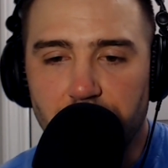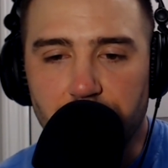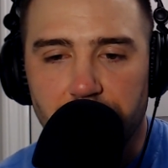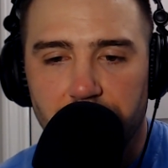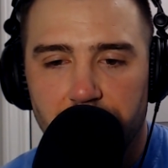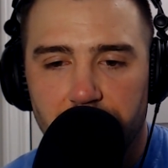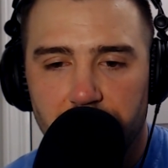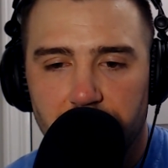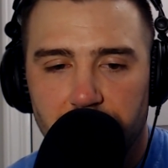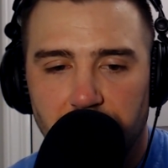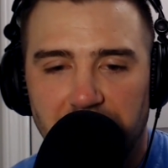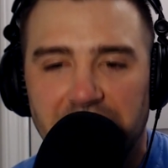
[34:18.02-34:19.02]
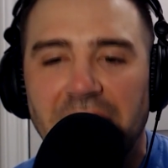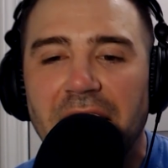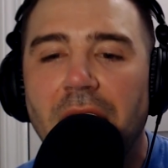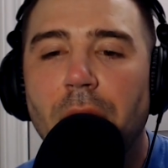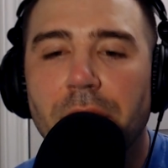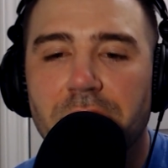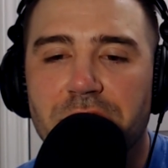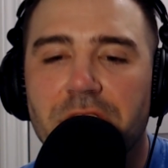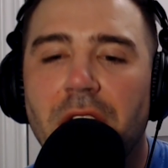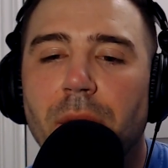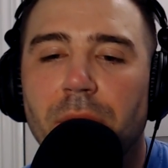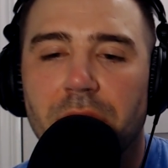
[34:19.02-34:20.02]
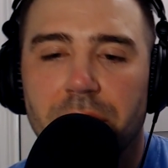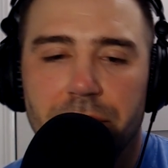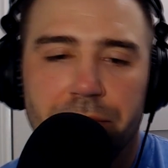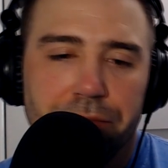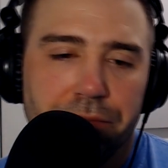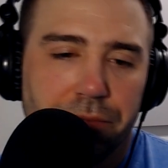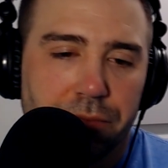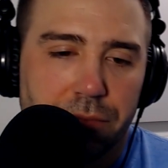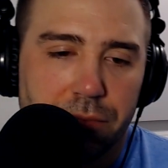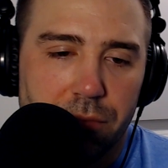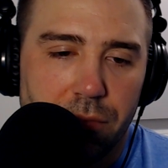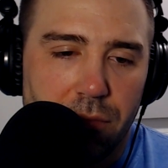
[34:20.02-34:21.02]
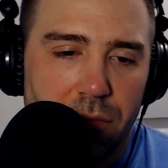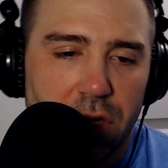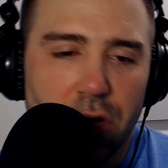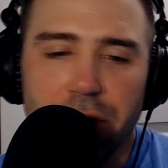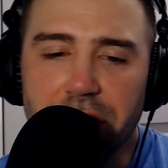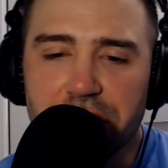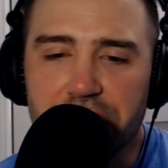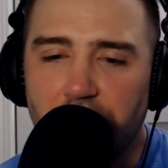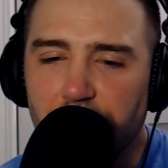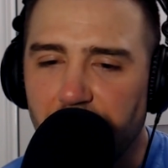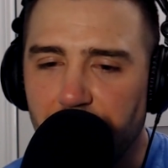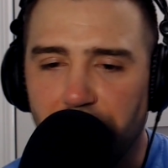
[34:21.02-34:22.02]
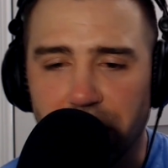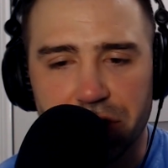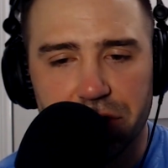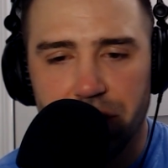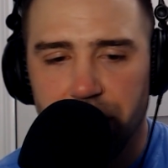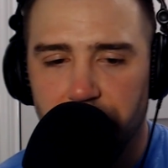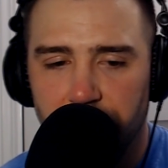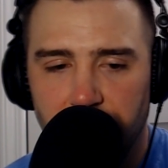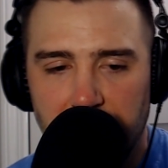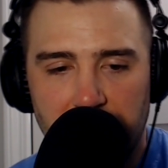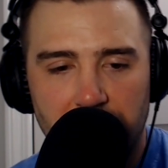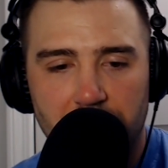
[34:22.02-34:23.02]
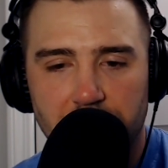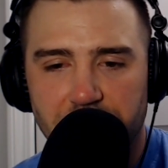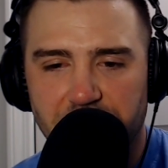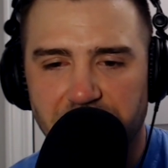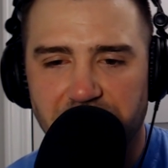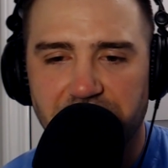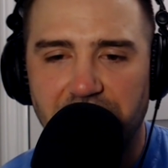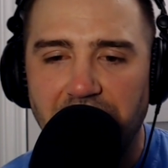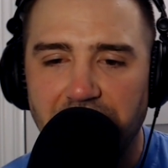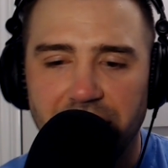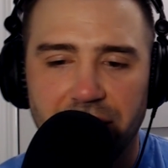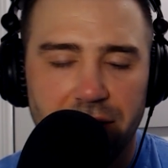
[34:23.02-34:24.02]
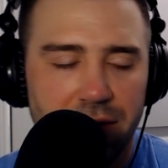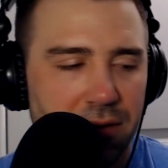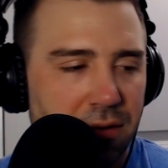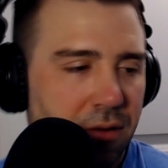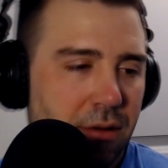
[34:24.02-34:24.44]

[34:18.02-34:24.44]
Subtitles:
Dude, get out of the shower. You don't need to shower that much. It's insane.